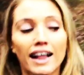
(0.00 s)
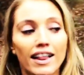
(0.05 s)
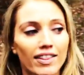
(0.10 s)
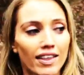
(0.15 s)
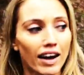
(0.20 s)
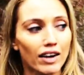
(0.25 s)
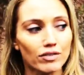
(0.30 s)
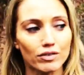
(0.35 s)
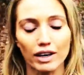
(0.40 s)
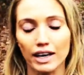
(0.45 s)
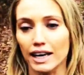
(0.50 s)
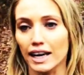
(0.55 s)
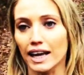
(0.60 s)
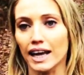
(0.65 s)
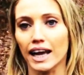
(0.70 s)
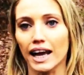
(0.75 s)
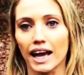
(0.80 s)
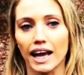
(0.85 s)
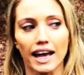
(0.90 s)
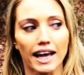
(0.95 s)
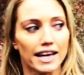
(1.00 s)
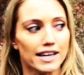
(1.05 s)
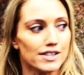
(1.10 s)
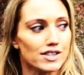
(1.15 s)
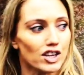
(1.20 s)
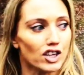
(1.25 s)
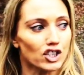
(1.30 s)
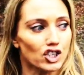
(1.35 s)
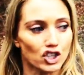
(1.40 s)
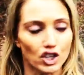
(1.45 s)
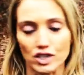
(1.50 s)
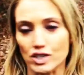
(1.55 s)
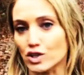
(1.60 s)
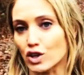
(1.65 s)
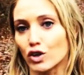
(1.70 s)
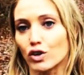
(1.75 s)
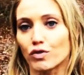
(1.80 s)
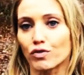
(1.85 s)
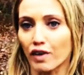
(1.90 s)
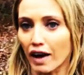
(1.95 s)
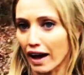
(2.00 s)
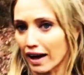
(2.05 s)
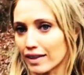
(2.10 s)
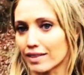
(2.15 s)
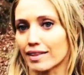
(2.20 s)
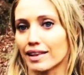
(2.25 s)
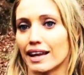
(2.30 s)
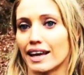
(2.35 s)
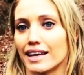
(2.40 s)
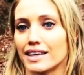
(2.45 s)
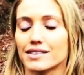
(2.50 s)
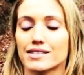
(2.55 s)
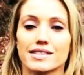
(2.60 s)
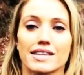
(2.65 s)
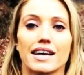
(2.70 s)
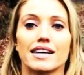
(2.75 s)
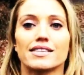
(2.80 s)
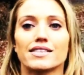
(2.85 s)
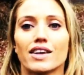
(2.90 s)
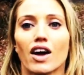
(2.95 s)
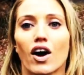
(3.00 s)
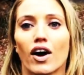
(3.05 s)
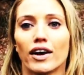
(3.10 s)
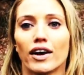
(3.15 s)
That really is just good for athletes. That's